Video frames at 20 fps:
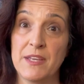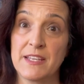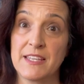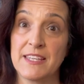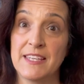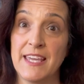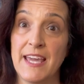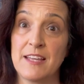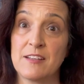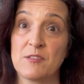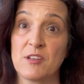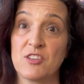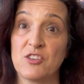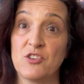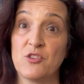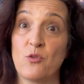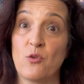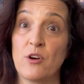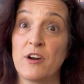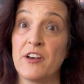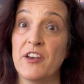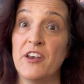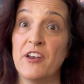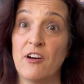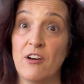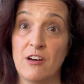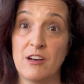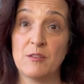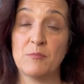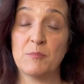get your
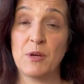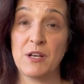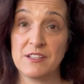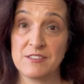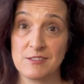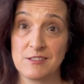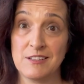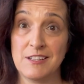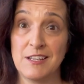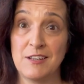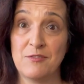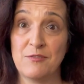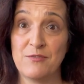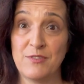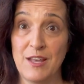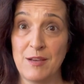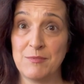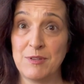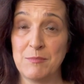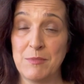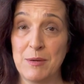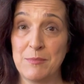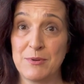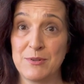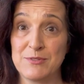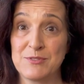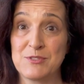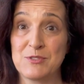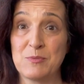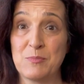non-puzzling family
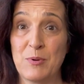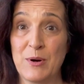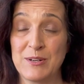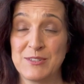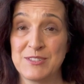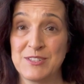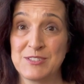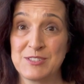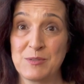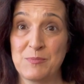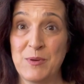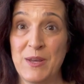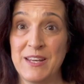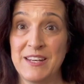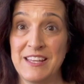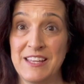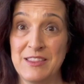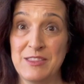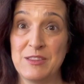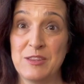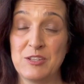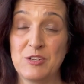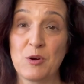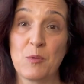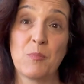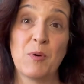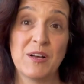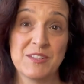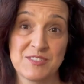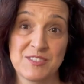members to participate in
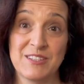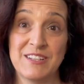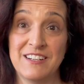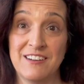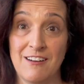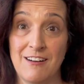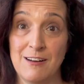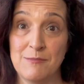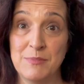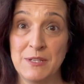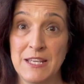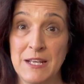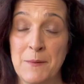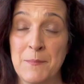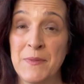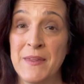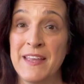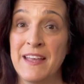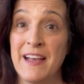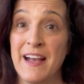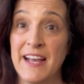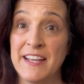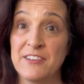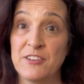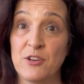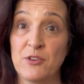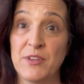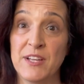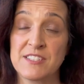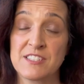your puzzling hobby. I
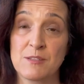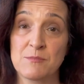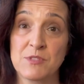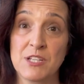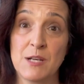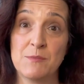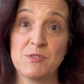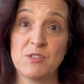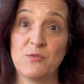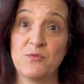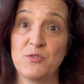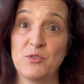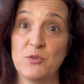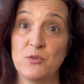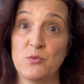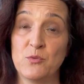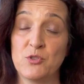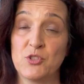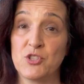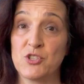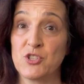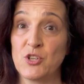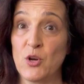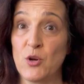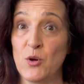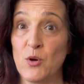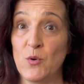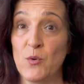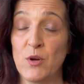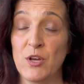know that sometimes if you
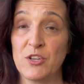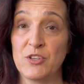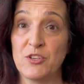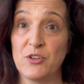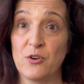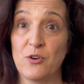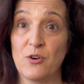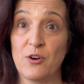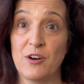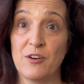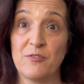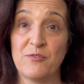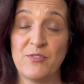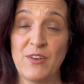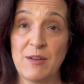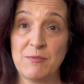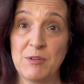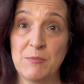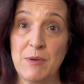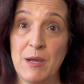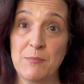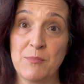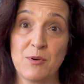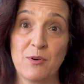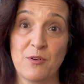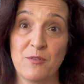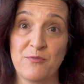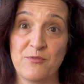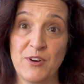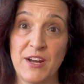show your family member
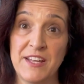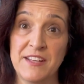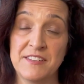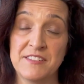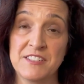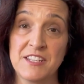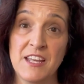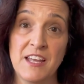or friend